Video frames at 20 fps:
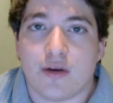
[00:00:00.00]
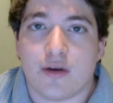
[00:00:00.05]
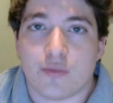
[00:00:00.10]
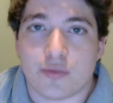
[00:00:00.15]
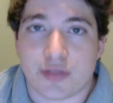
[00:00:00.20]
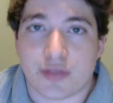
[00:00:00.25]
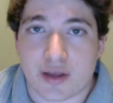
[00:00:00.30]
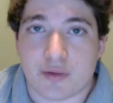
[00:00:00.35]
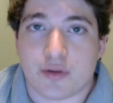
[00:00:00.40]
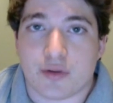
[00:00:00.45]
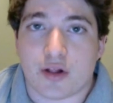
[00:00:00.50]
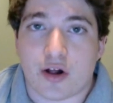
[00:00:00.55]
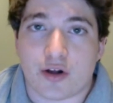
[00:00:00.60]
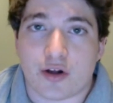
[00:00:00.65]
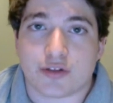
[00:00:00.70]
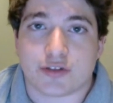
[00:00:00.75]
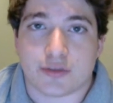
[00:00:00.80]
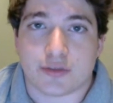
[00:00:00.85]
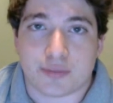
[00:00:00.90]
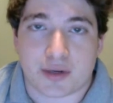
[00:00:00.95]
they will
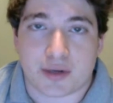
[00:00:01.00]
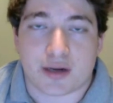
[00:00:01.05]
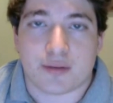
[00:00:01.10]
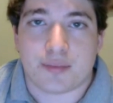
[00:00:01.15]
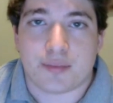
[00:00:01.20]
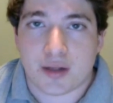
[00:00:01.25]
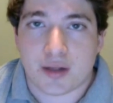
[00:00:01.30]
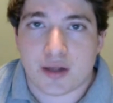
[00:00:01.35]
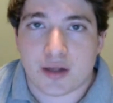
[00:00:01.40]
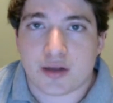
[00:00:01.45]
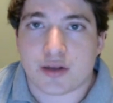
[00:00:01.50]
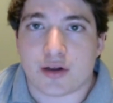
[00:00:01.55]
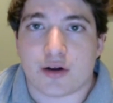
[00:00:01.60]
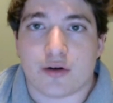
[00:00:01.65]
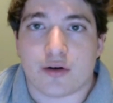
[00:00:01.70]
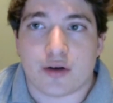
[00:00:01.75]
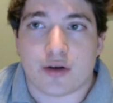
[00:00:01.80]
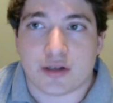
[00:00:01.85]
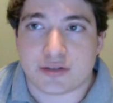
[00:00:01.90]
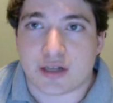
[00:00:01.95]
also put up,
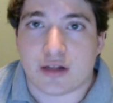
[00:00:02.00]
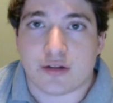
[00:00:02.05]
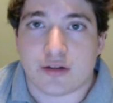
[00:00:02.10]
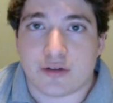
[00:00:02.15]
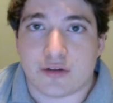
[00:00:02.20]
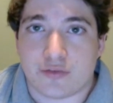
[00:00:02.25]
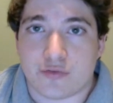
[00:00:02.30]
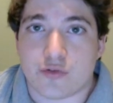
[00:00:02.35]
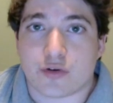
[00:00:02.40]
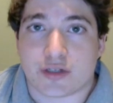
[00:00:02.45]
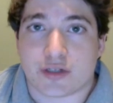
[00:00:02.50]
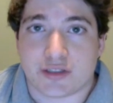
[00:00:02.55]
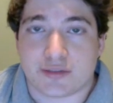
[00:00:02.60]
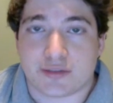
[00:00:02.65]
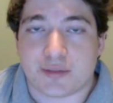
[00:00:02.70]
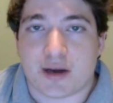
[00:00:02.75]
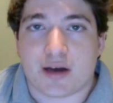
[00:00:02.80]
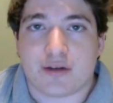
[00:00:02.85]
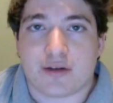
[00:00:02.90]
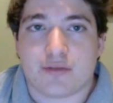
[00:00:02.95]
a solid 40
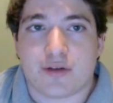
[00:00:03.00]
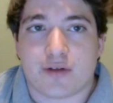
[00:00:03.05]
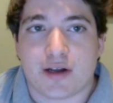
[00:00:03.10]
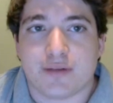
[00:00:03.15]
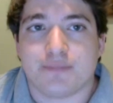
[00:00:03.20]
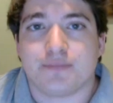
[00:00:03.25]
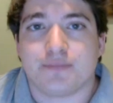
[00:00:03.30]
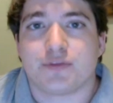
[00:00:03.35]
spot, right?